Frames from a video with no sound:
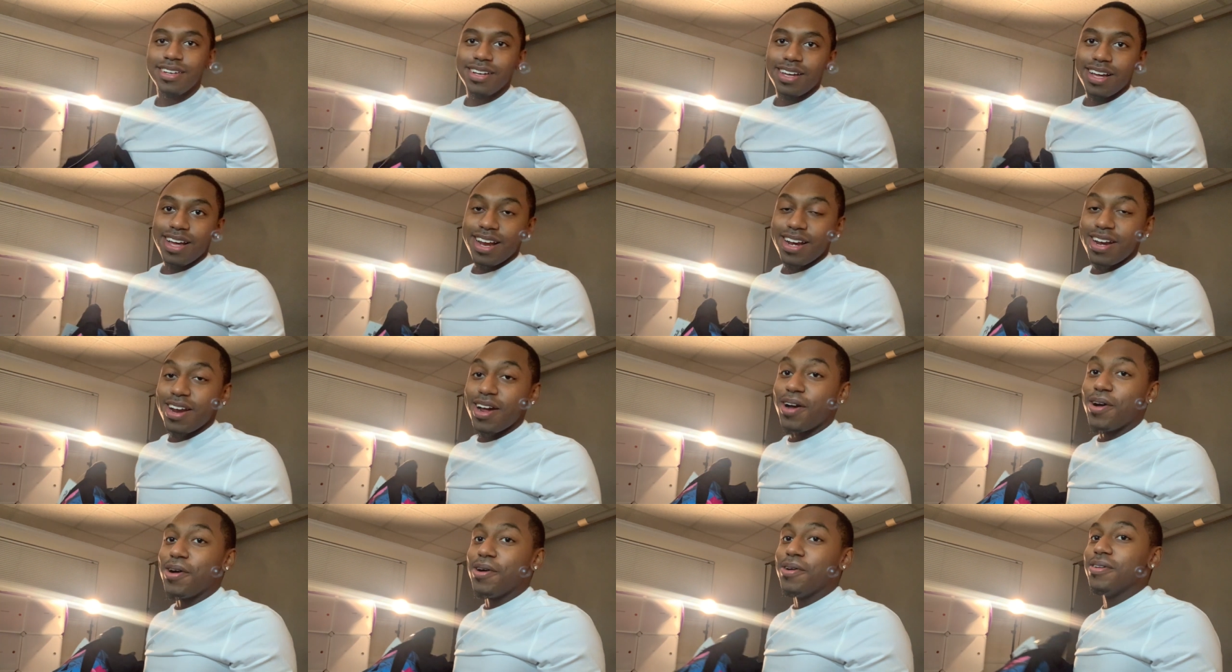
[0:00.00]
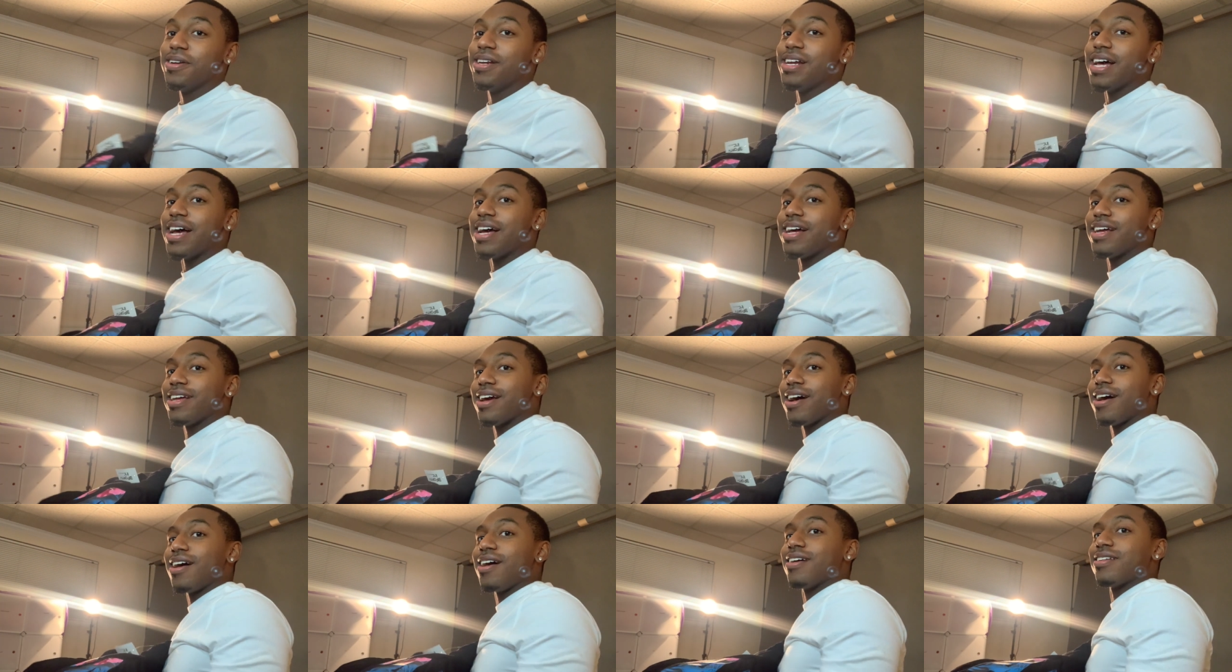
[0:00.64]
I know that
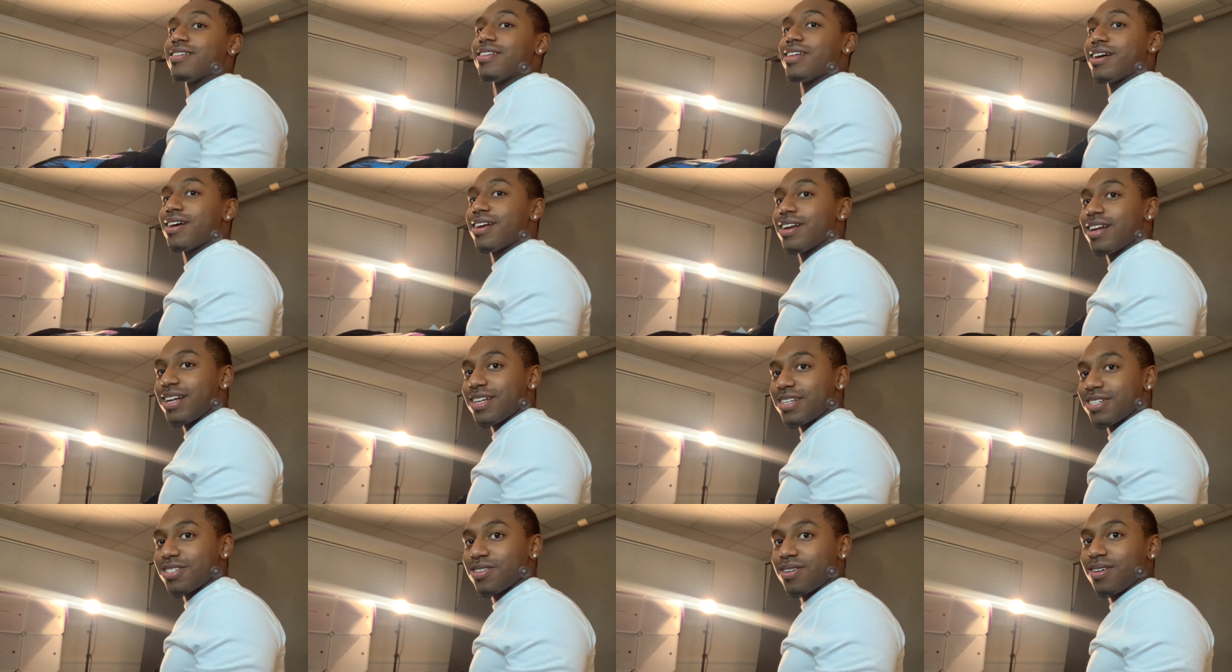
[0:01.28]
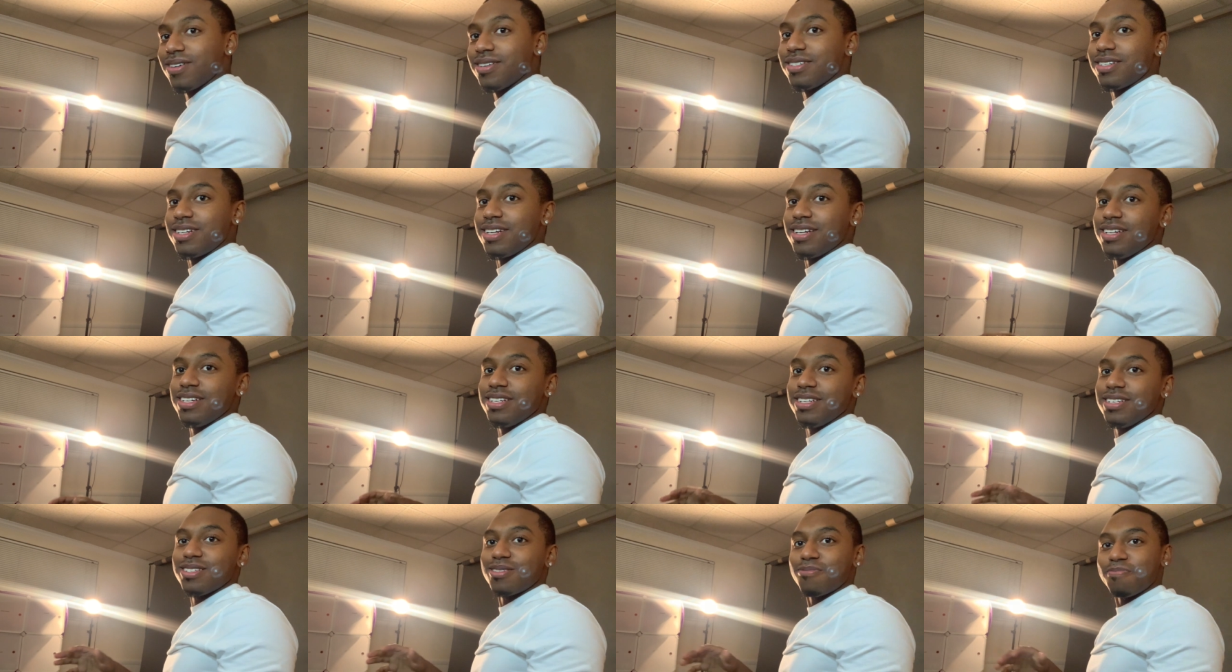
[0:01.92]
y'all thinking that the short
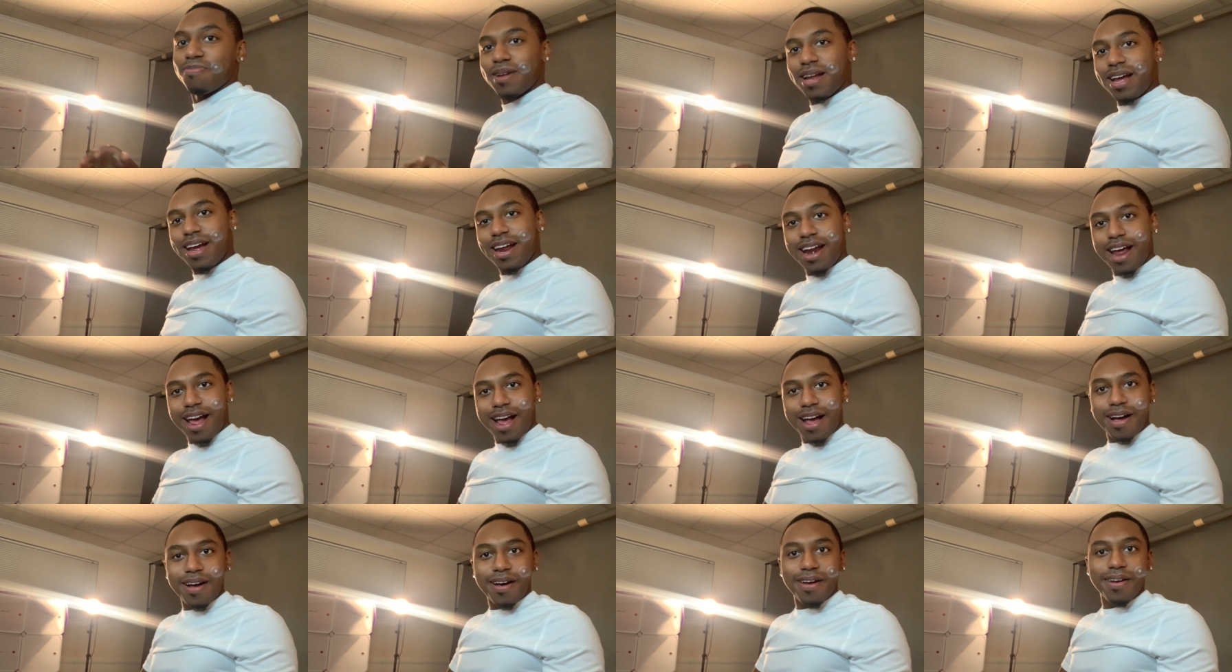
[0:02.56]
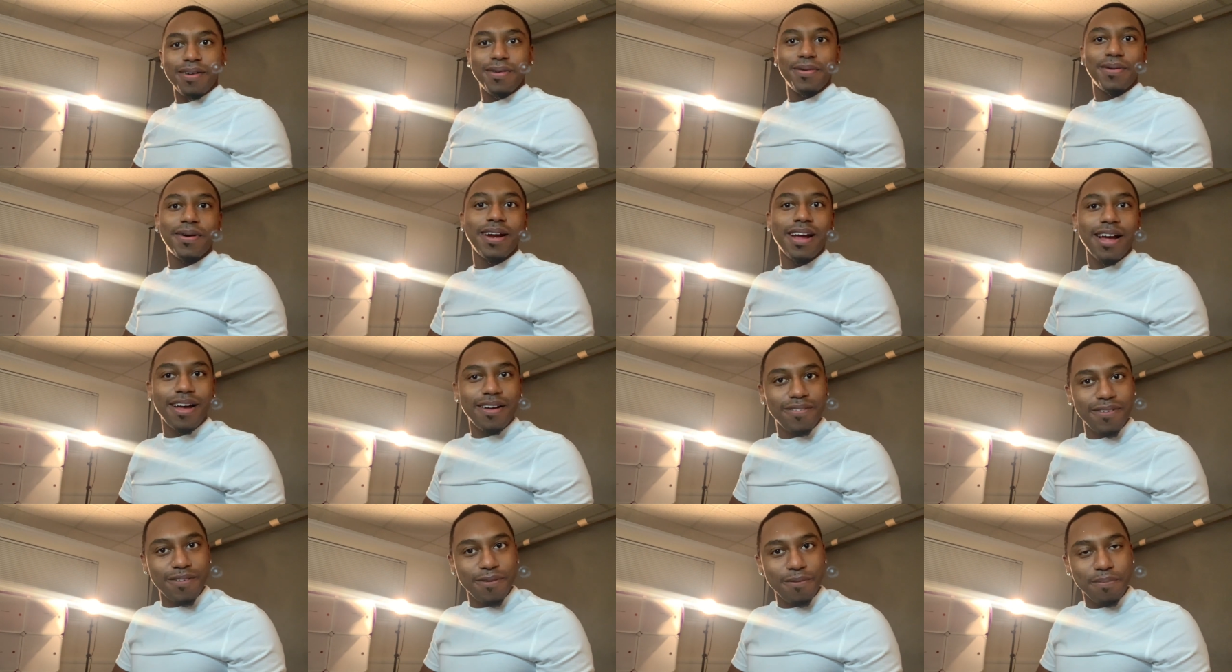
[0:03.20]
jeans played out or
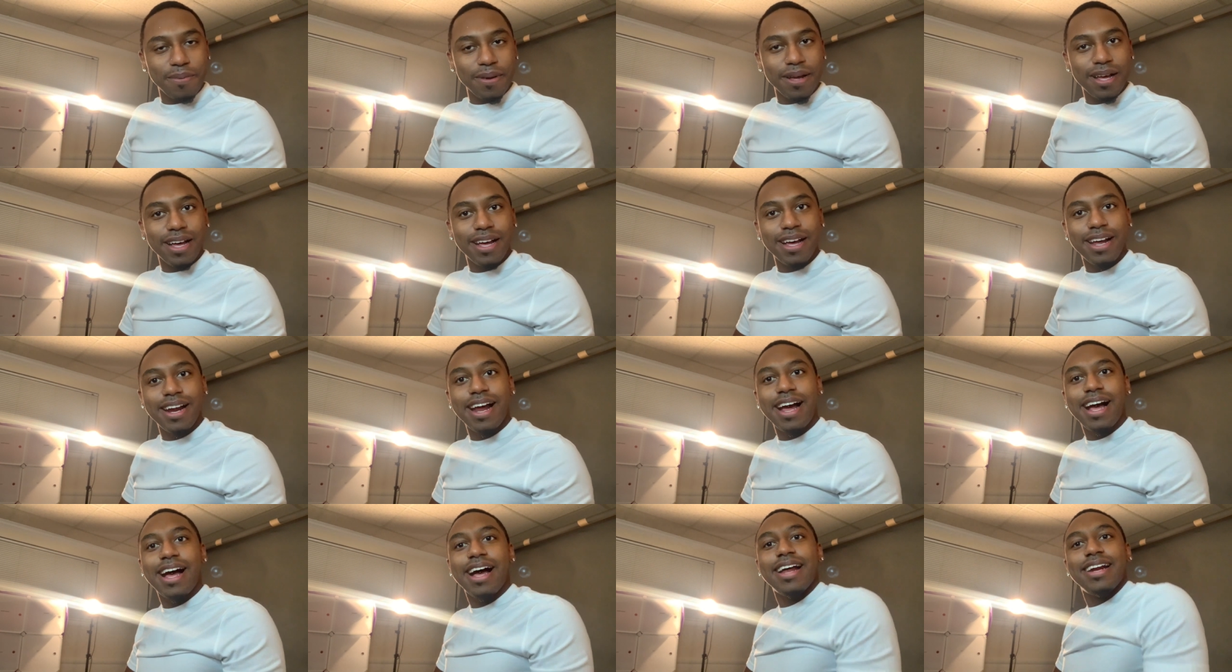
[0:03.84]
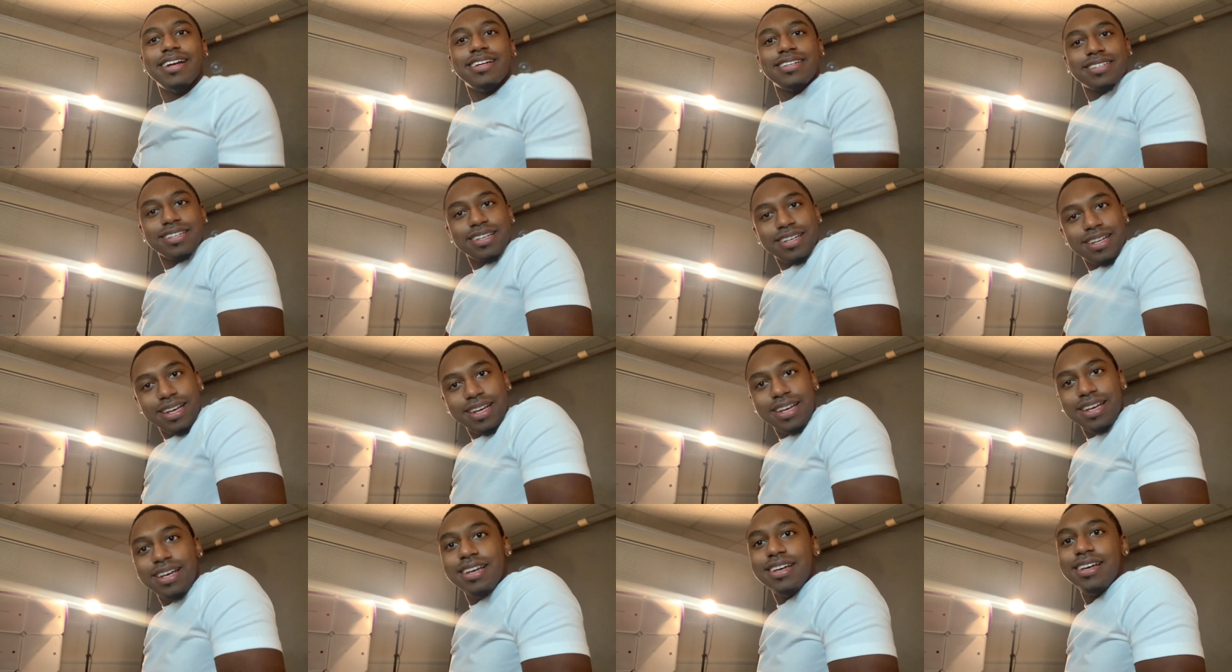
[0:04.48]
whatever, but
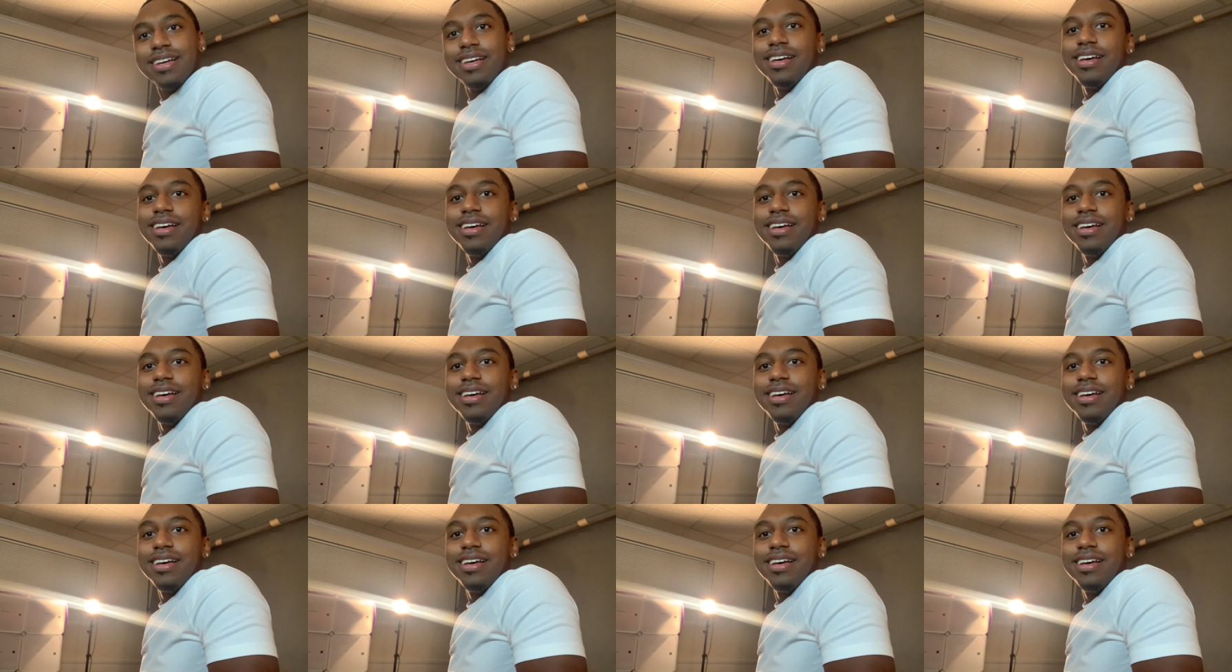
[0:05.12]
honestly,